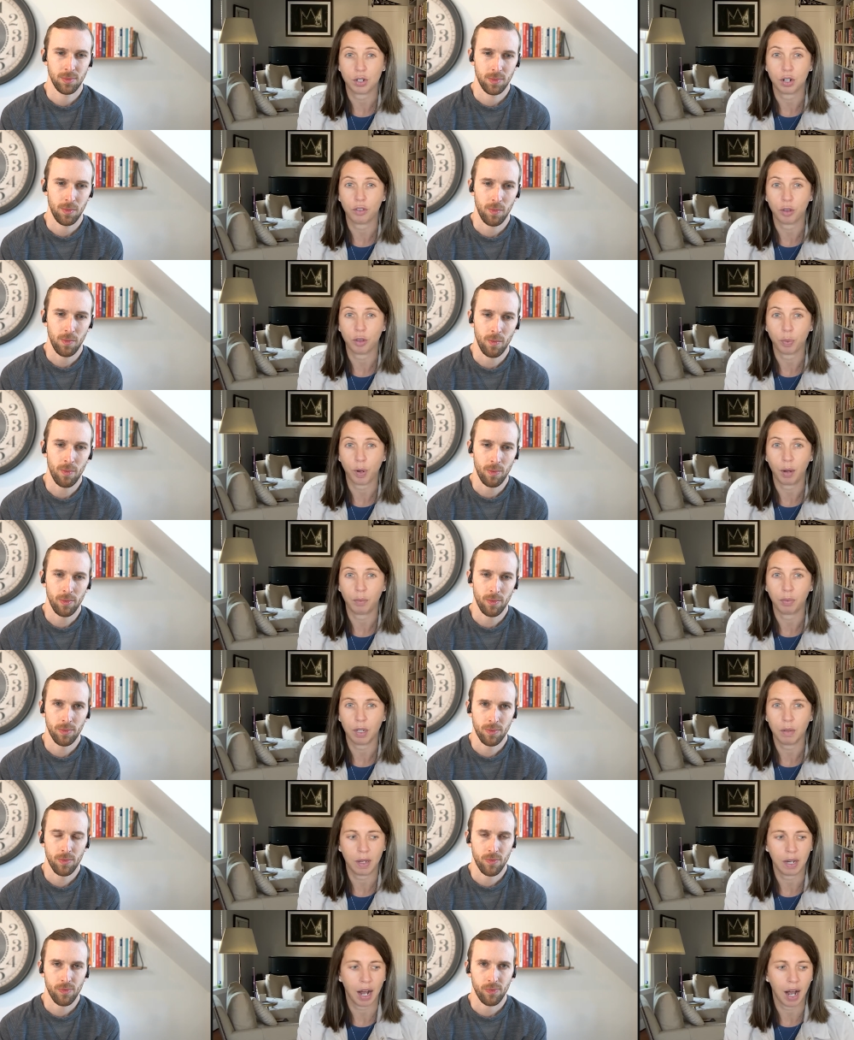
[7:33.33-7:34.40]
Speaker 1: of the
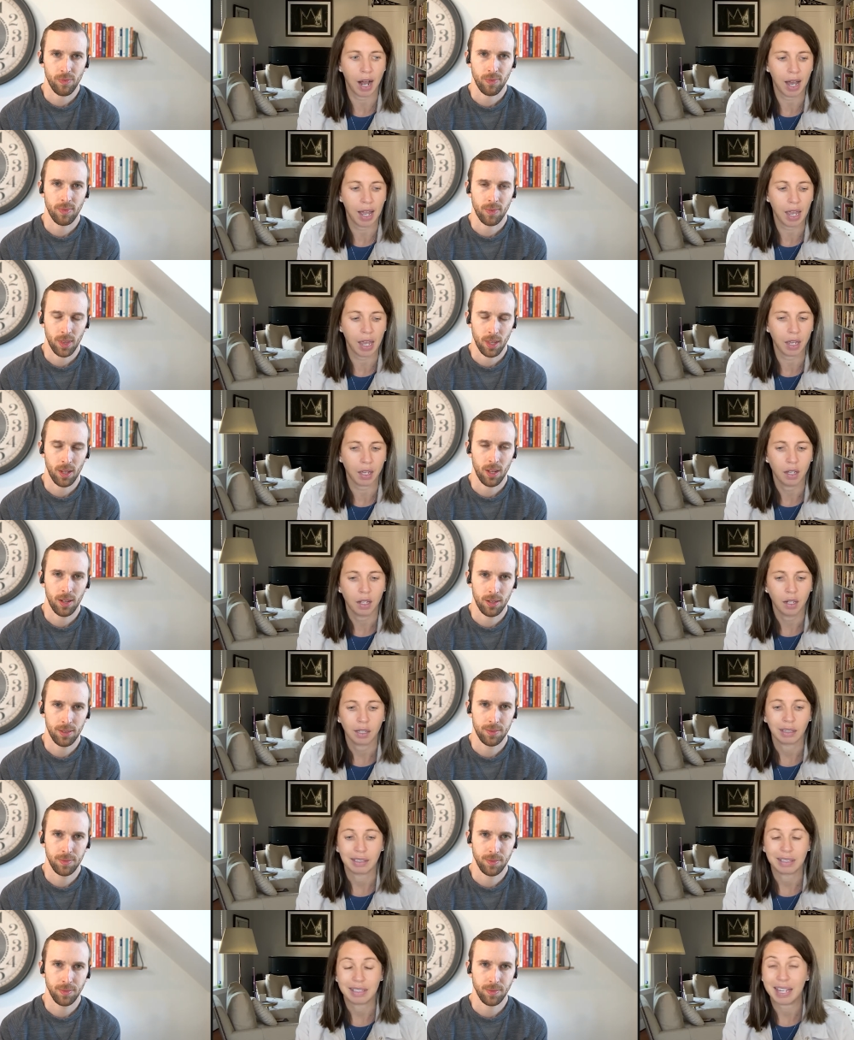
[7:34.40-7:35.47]
problem. And I,
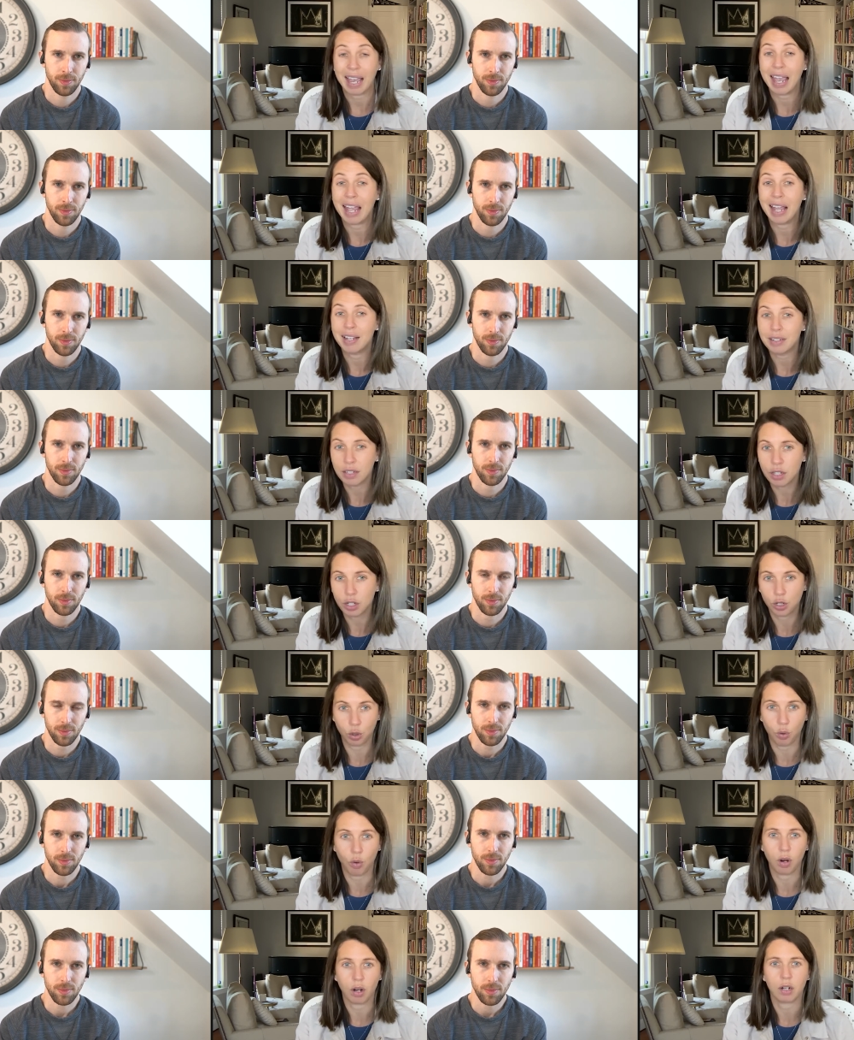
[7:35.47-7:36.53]
tend
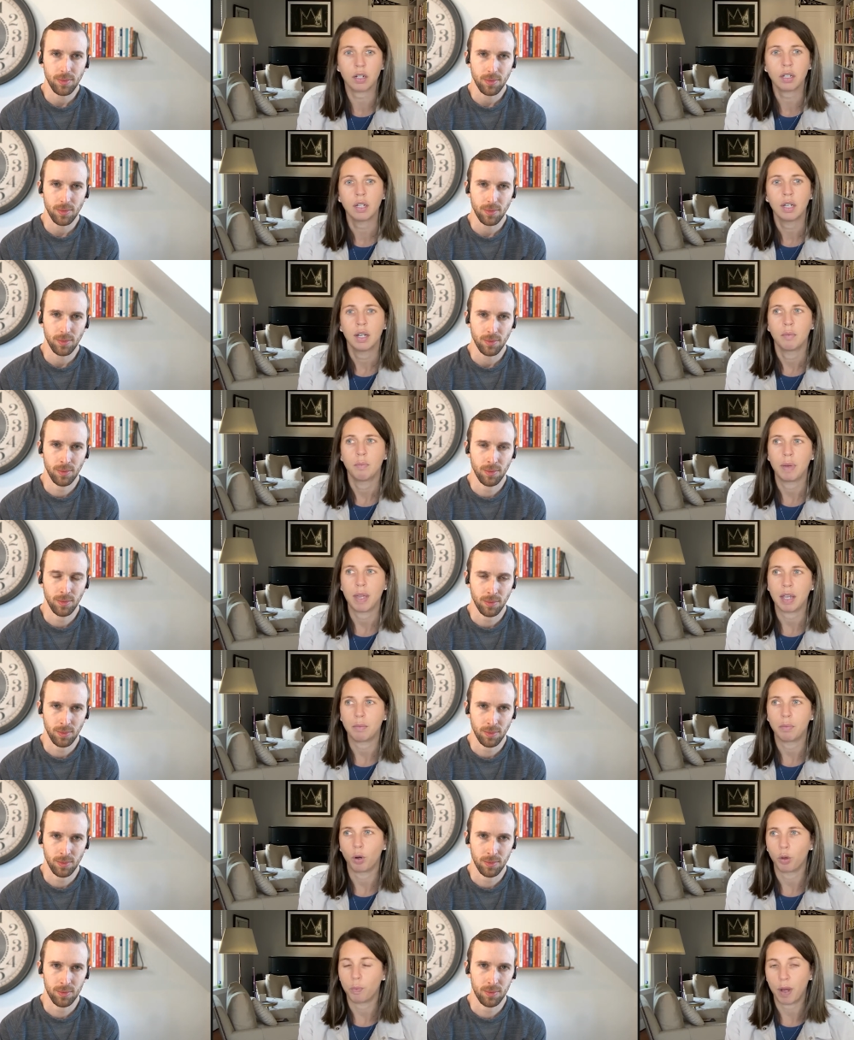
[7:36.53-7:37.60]
toward being
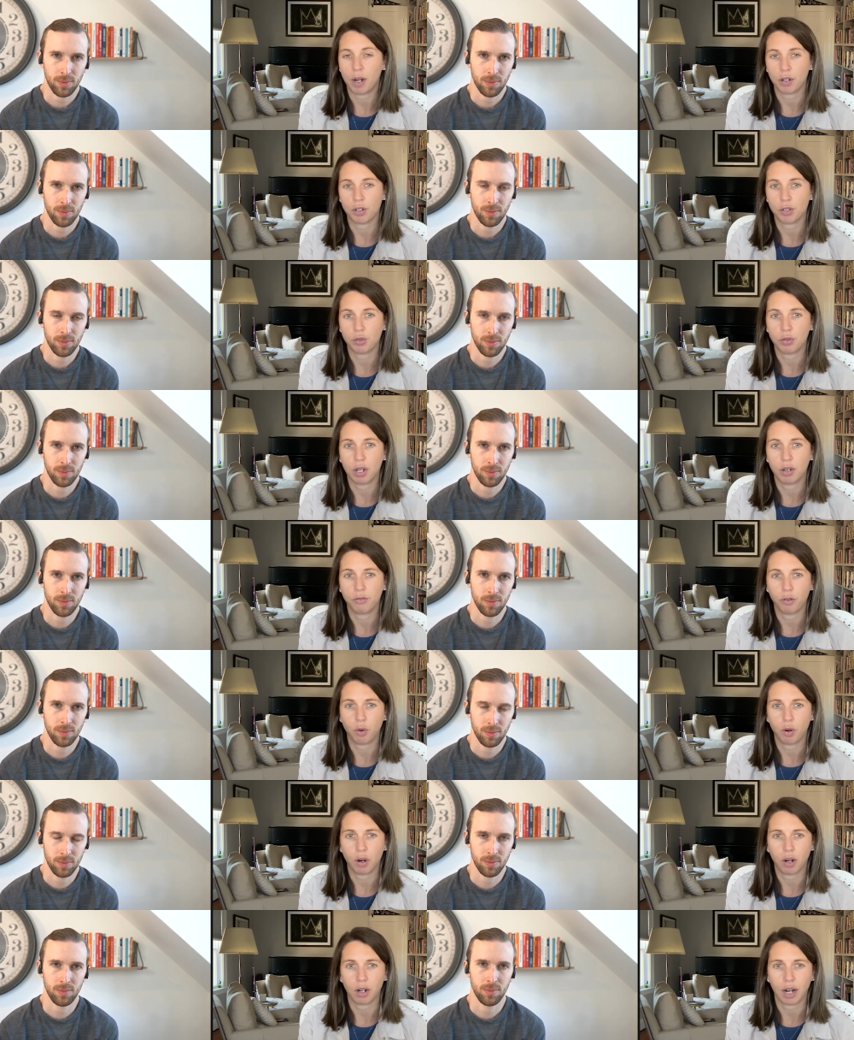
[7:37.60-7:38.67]
both better suited
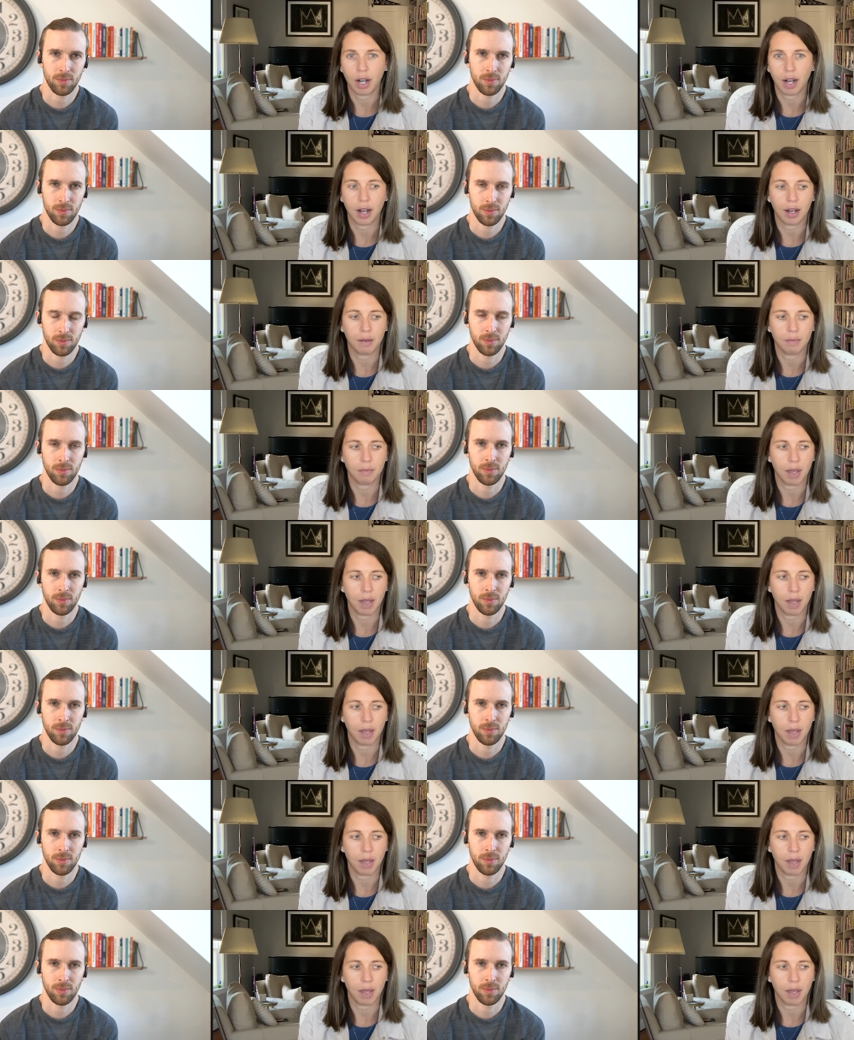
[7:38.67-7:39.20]
for um,